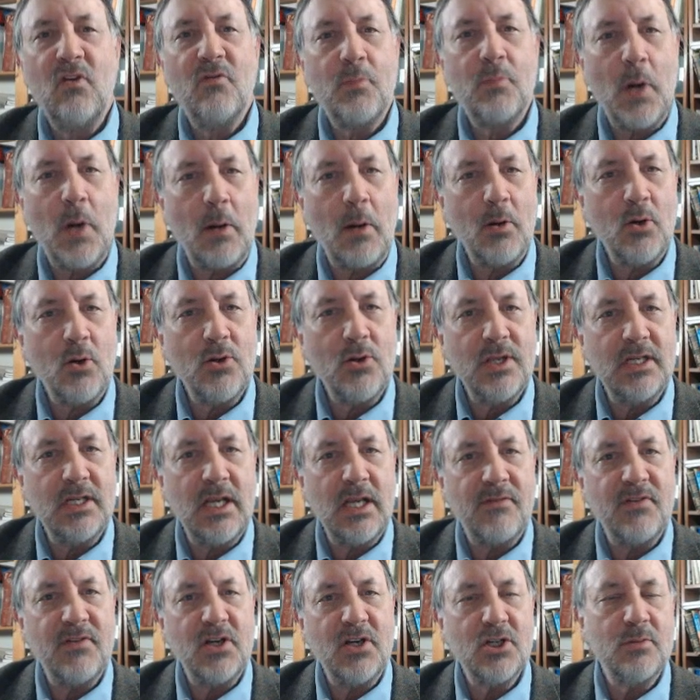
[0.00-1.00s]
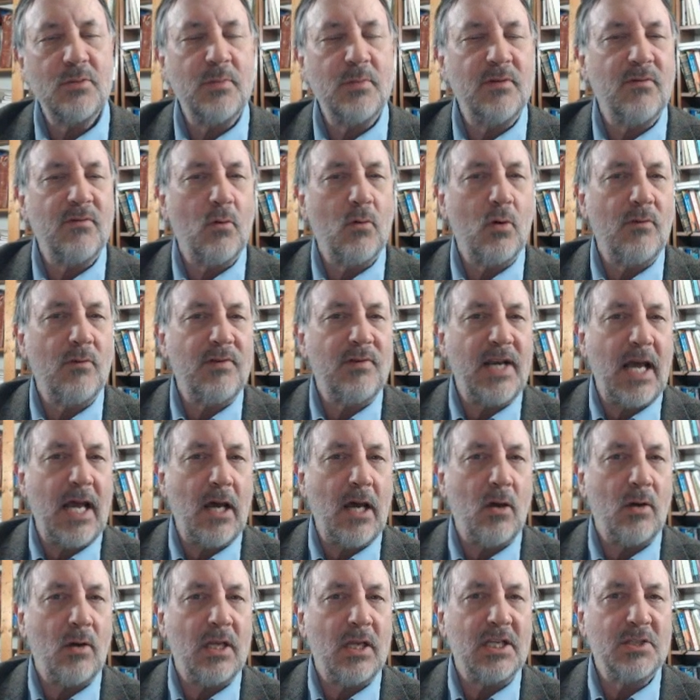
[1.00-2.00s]
You've probably heard the definition before of a
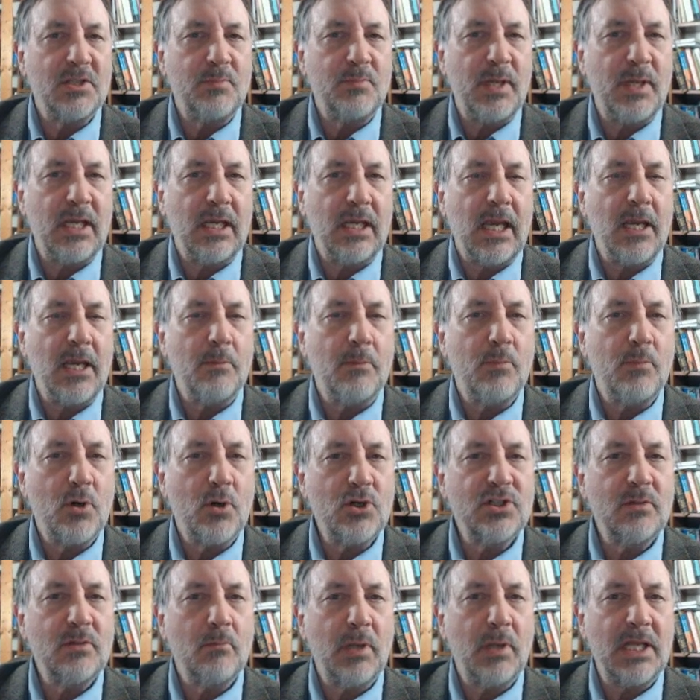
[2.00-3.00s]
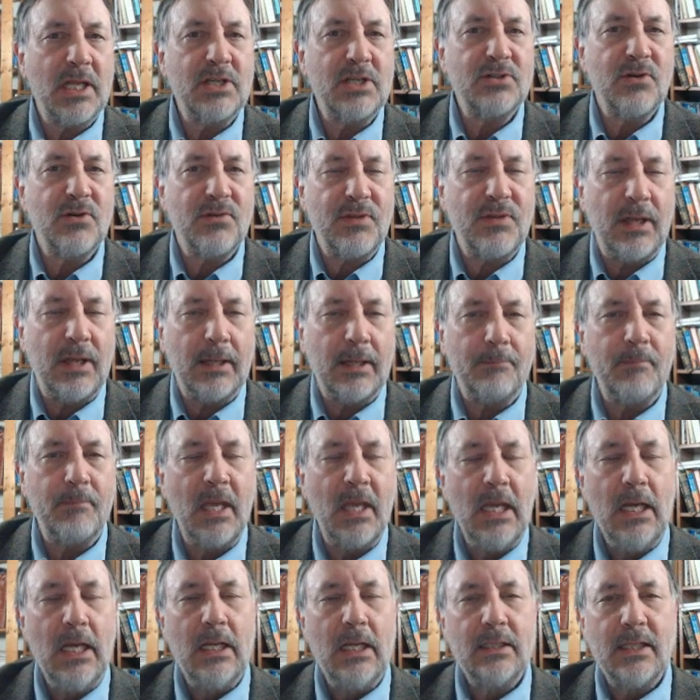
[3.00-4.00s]
noun as being a person, place, or thing.
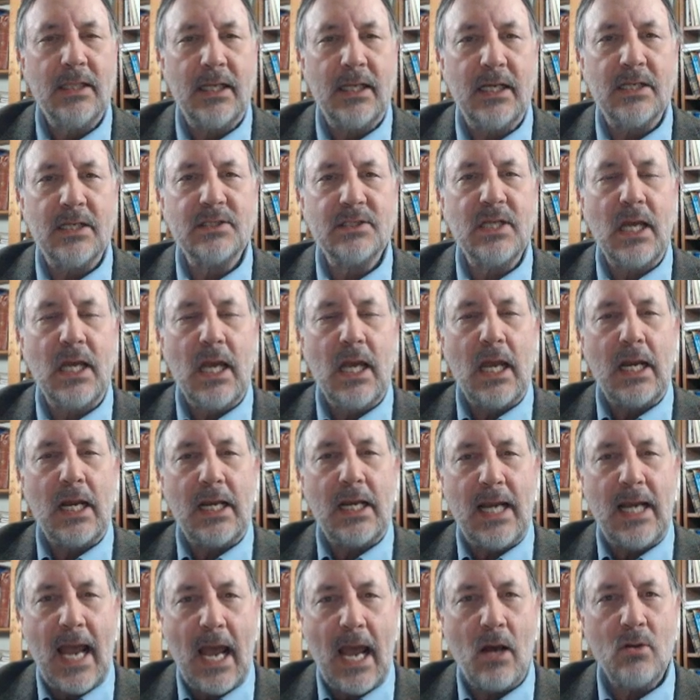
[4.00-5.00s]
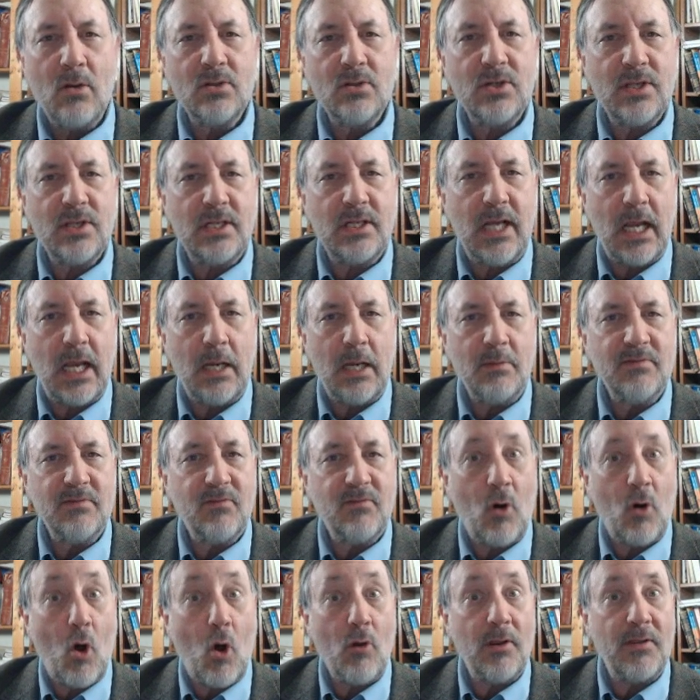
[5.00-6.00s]
That is, nouns are the
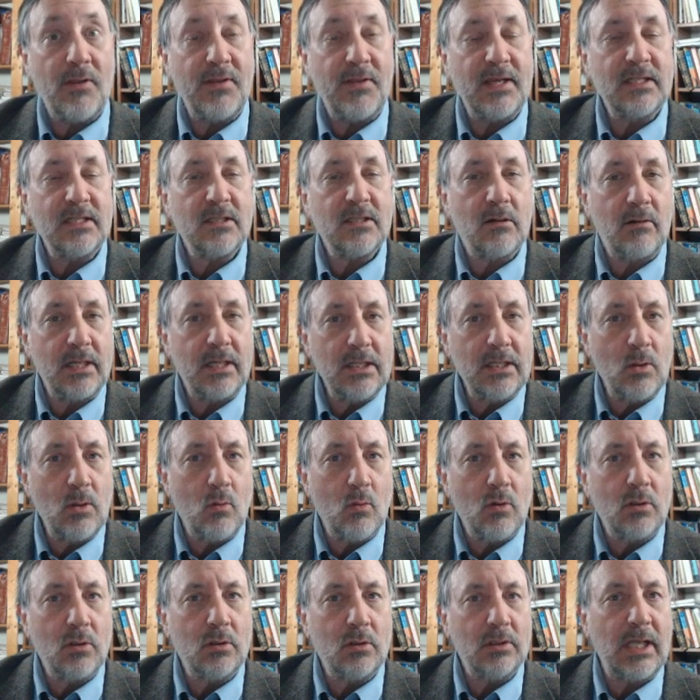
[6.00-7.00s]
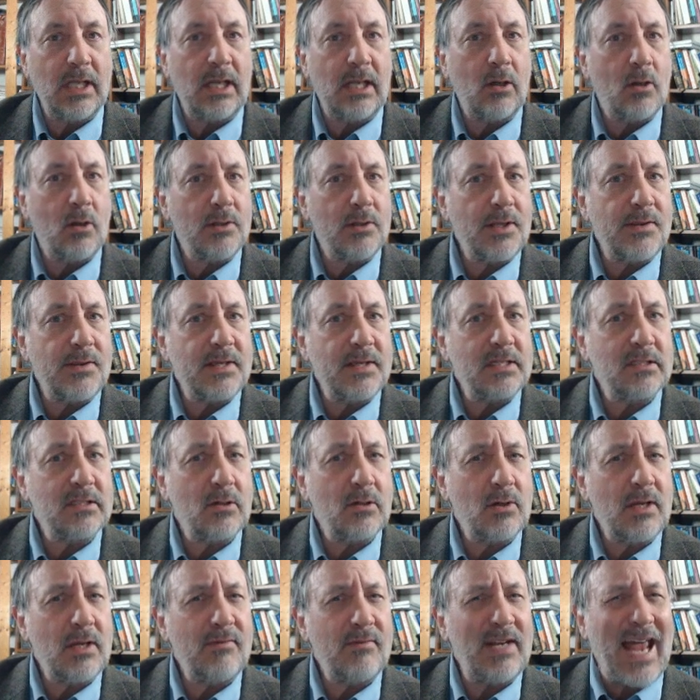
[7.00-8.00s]
names for all the things that are in the world and all the
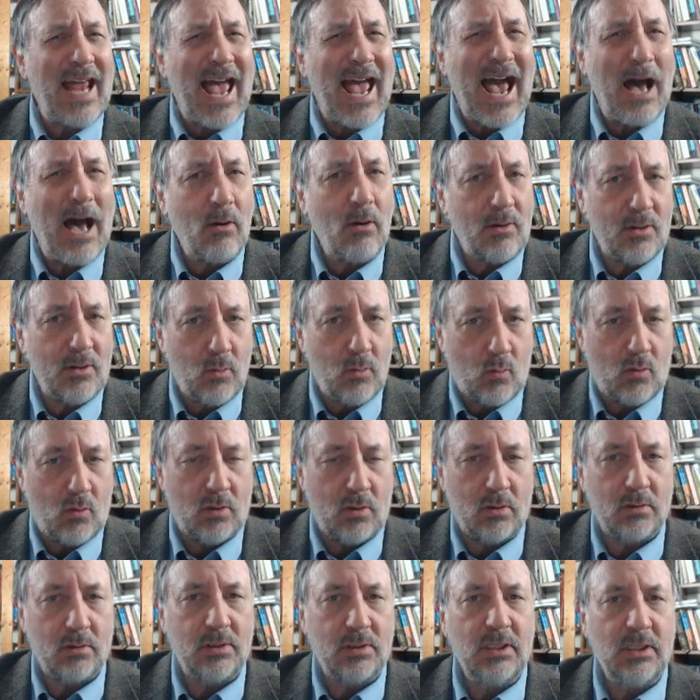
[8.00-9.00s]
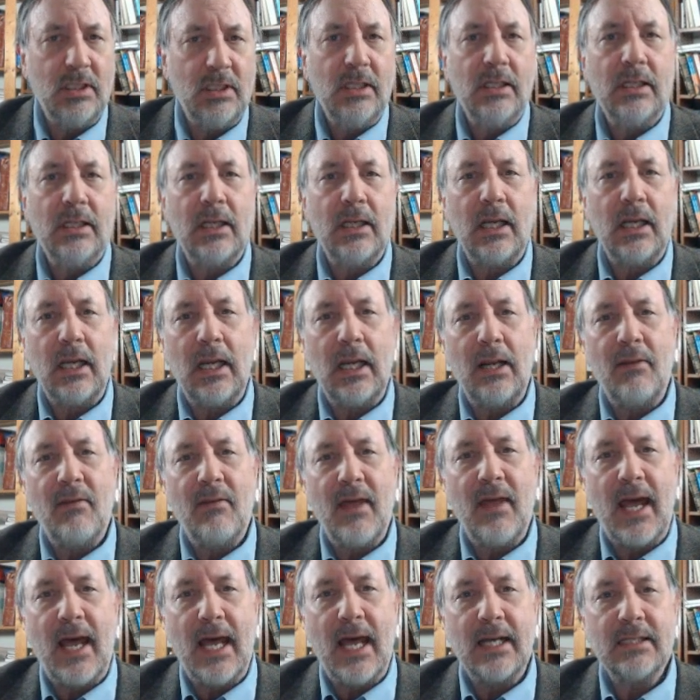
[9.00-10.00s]
things that are even out of the world.
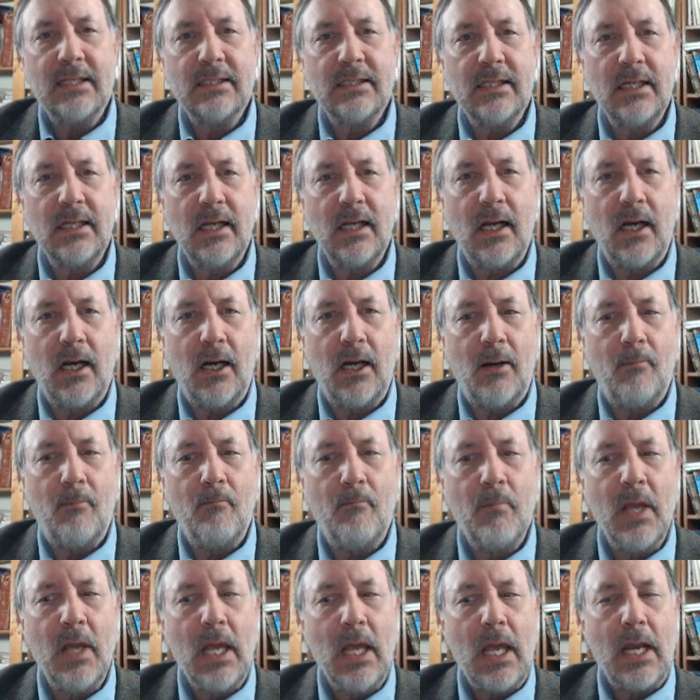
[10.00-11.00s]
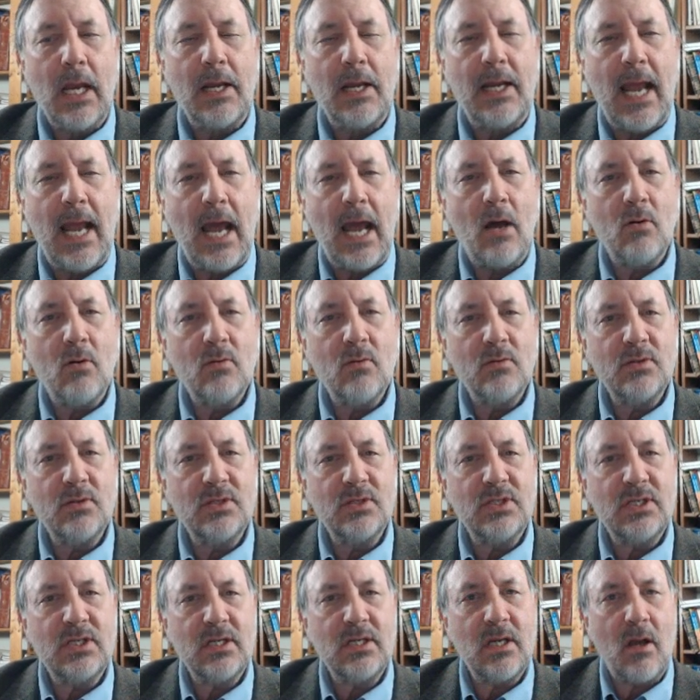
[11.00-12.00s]
In that, um,
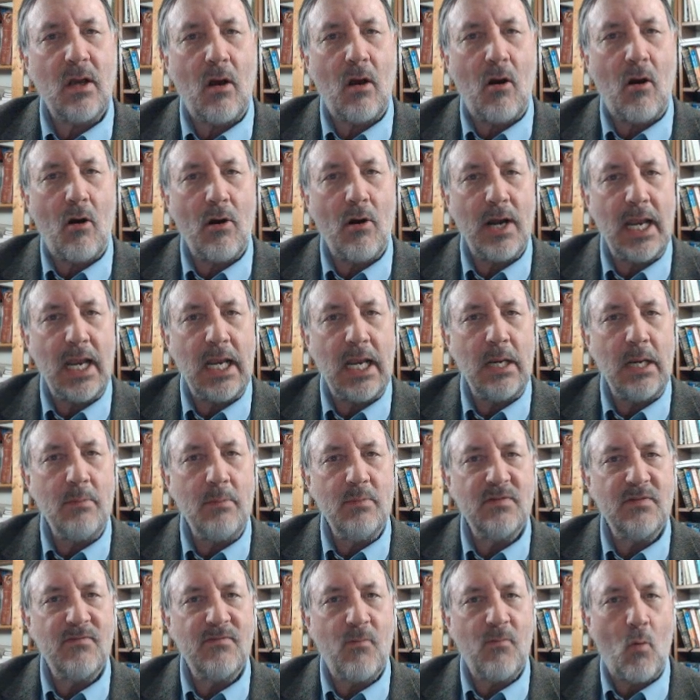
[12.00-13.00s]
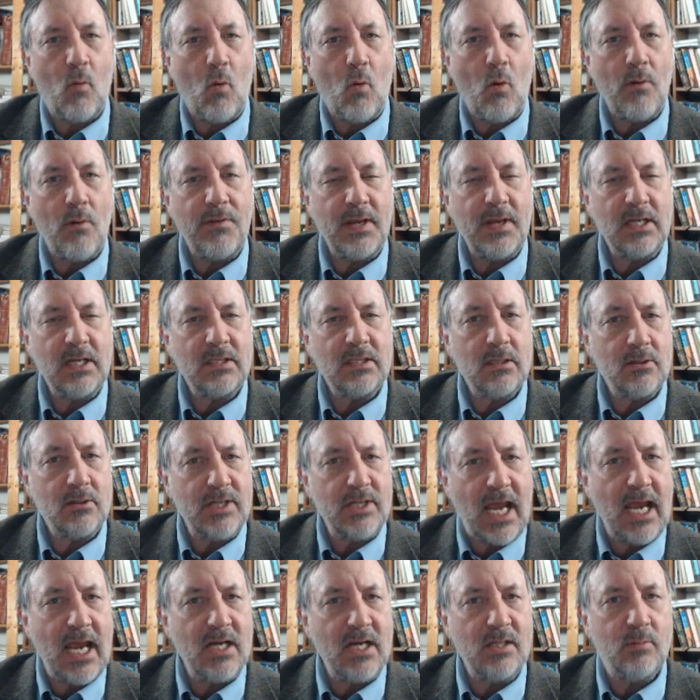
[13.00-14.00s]
nouns are names for things that
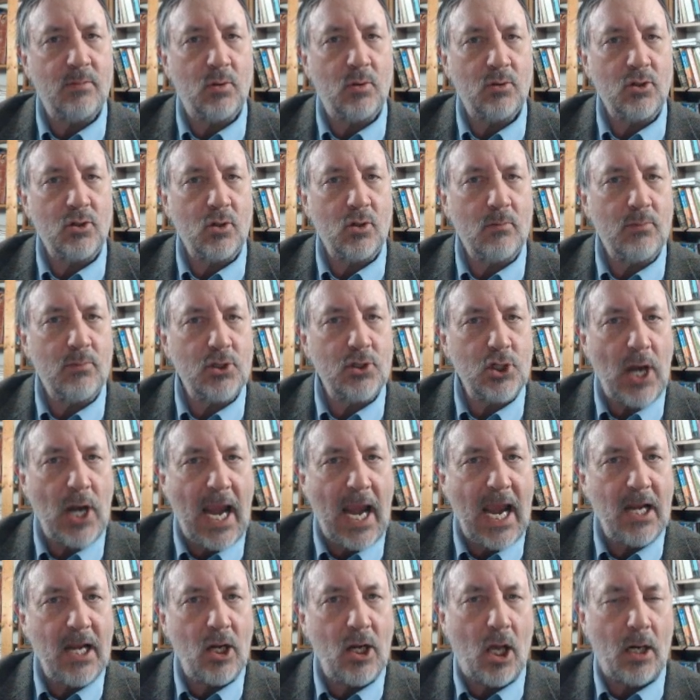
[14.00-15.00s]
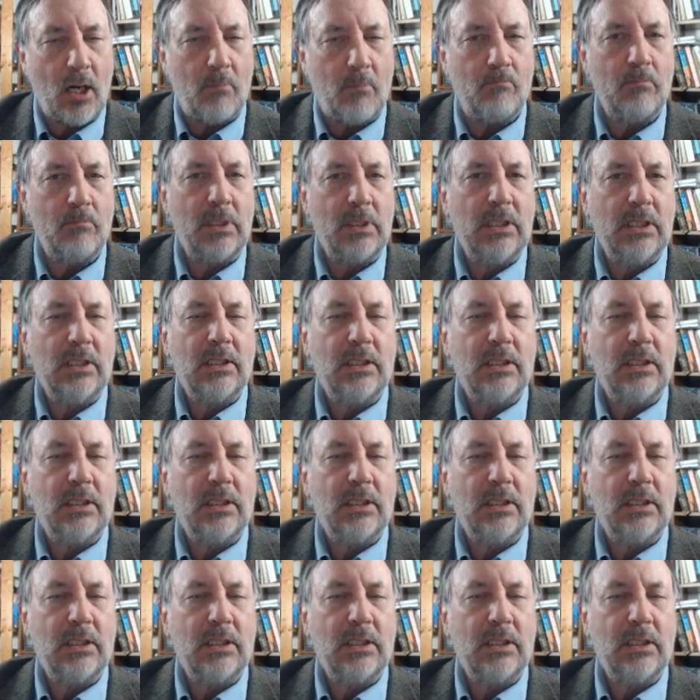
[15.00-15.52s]
are tangible. You can put your hand on them.